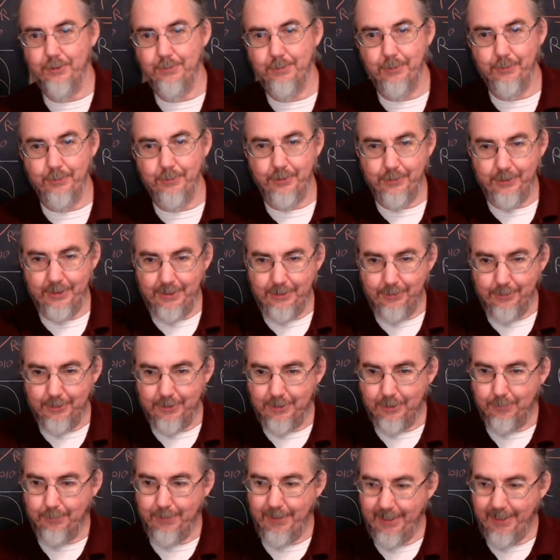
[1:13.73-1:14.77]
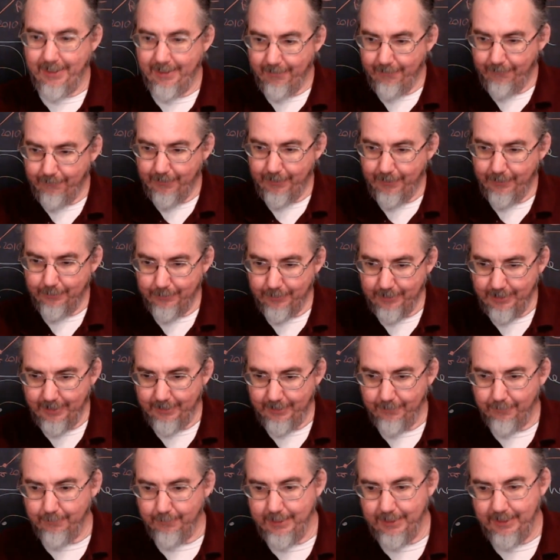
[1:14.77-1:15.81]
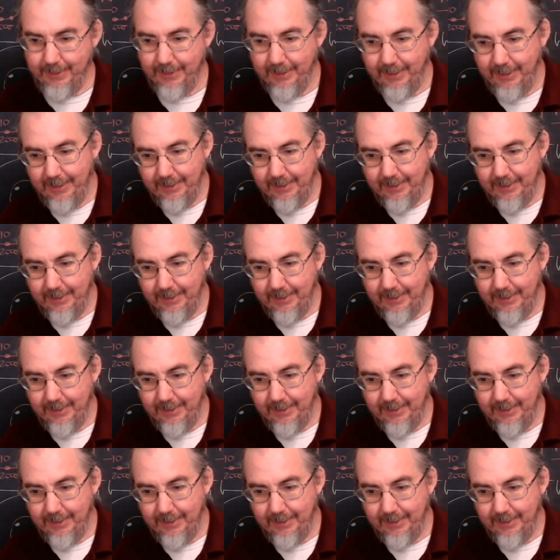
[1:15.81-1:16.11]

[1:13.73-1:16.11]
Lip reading: but we're going to expand the federal government